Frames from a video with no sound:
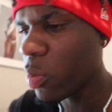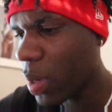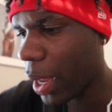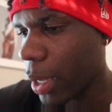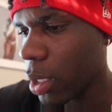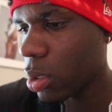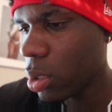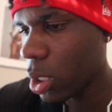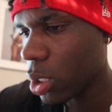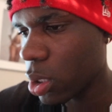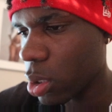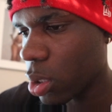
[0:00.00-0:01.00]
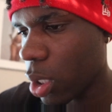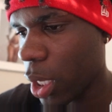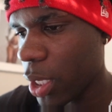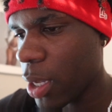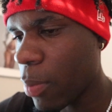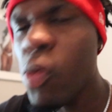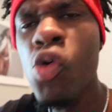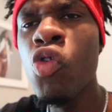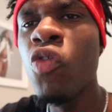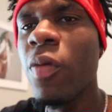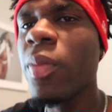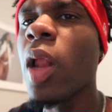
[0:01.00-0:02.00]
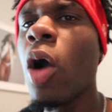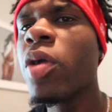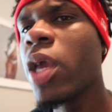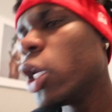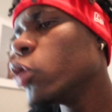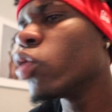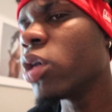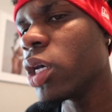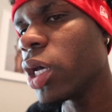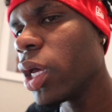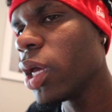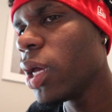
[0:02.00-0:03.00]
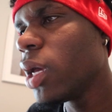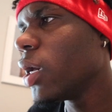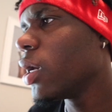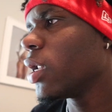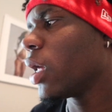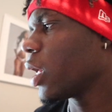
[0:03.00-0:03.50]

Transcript: We be like nigga, and he'll move and be like okay you good. Mm-hmm.